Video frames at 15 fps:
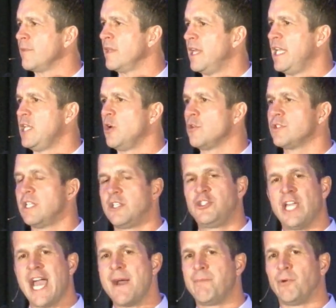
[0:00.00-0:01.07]
And he goes in the
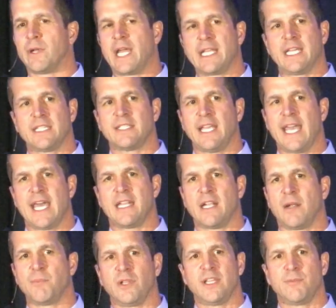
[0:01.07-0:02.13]
chapel, and I guess they had an
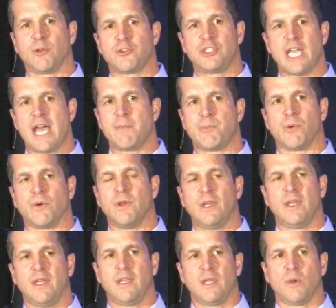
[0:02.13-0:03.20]
unbelievable chapel
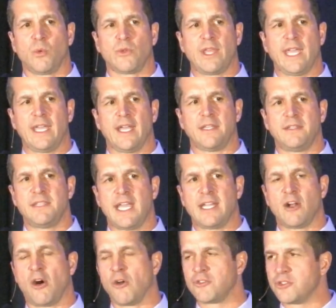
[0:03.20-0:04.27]
where they
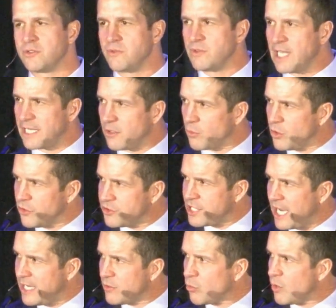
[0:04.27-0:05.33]
all got in a real
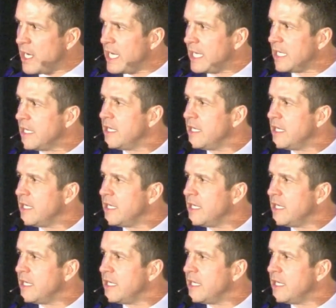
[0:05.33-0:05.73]
tight ring.